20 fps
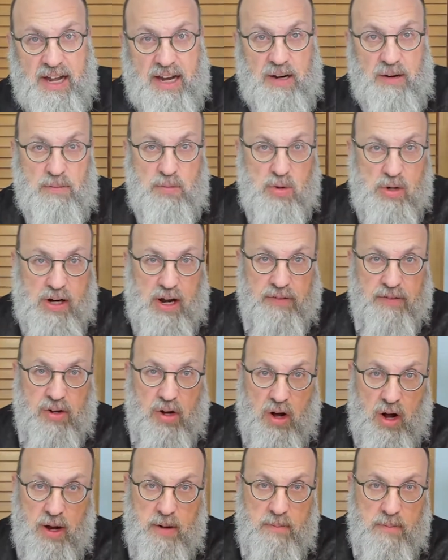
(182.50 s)
are Mukaf
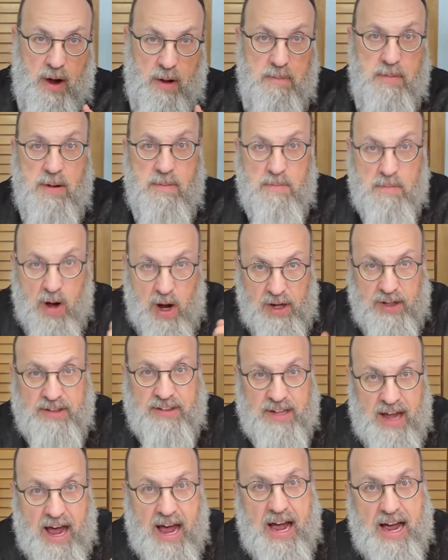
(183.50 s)
Chaima,
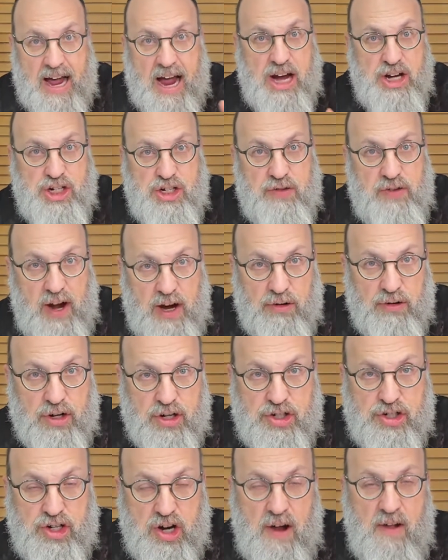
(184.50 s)
Mimais
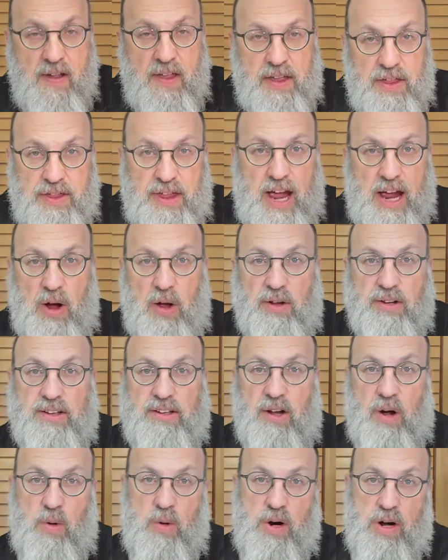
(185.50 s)
Achashverish, they
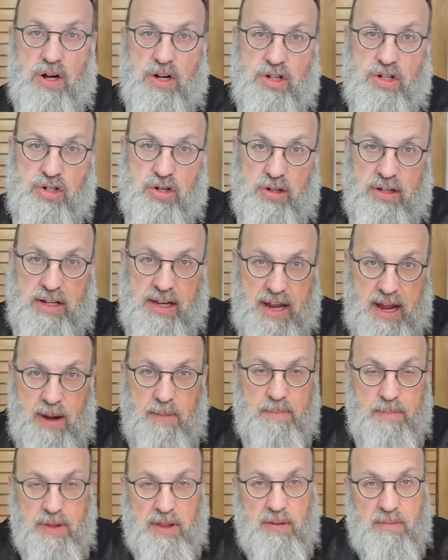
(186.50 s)
also should
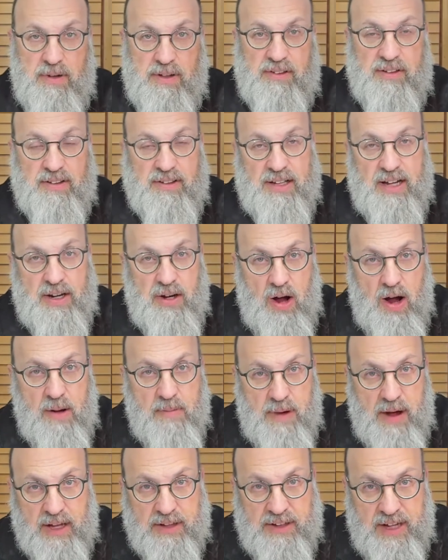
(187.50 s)
keep the mitzvah
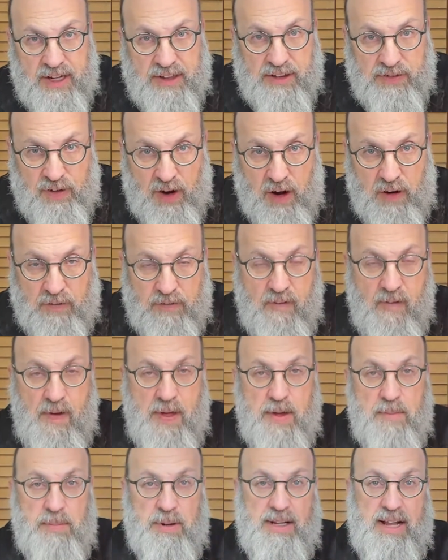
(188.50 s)
Hayom Atezvav,
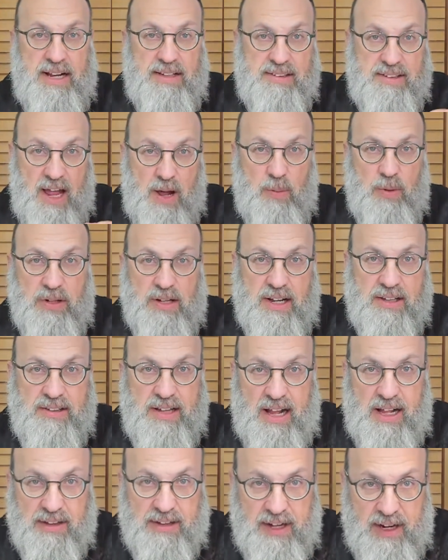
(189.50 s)
but that's not what
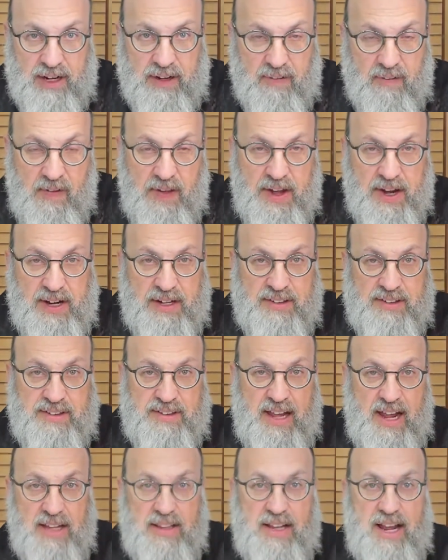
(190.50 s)
Chazal did.
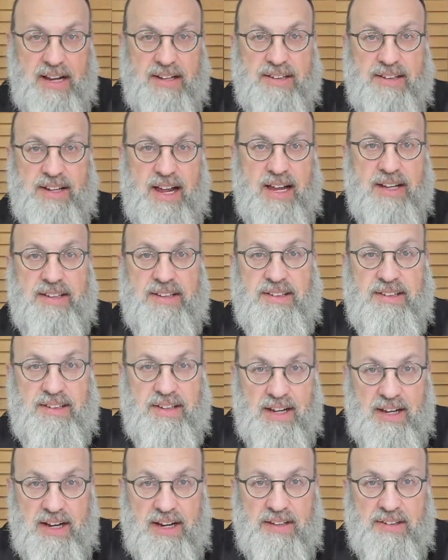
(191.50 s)
Instead, they said
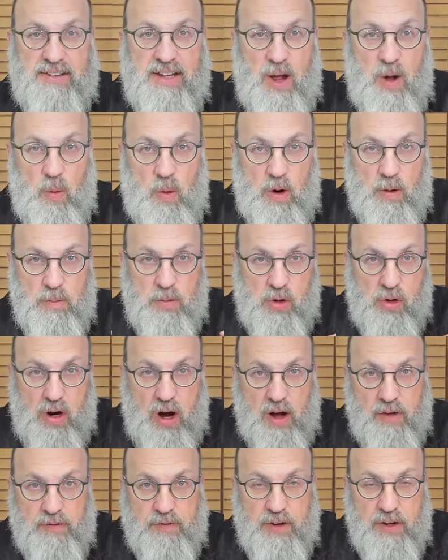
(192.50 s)
cities that were
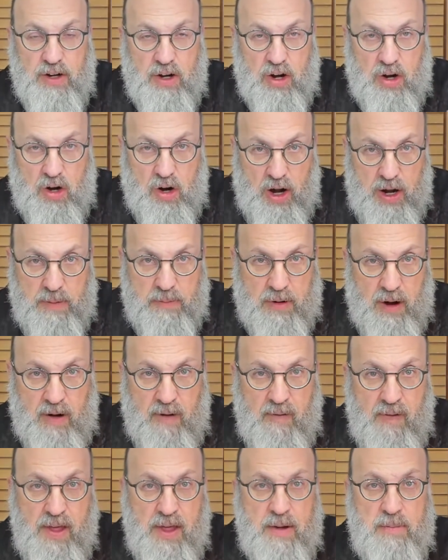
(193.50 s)
mukafin
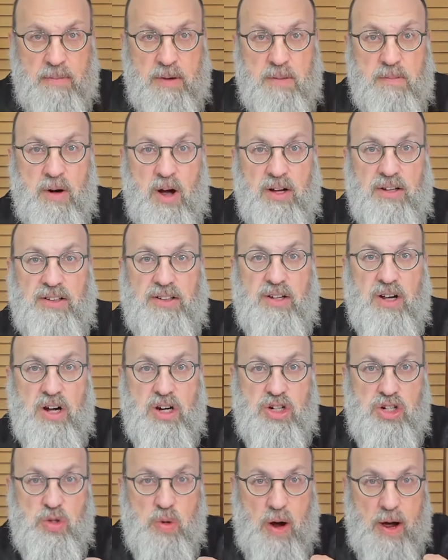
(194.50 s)
chayma mimois
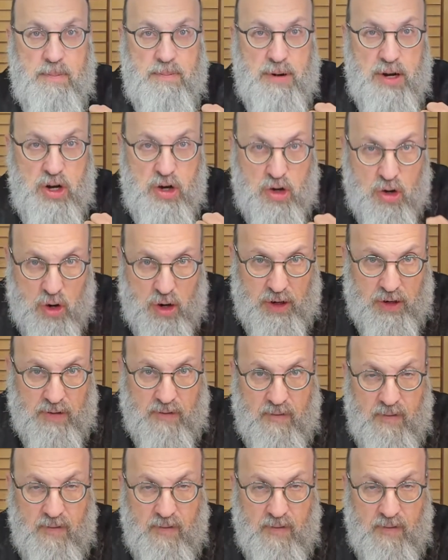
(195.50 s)
Yehoshua ben Nun.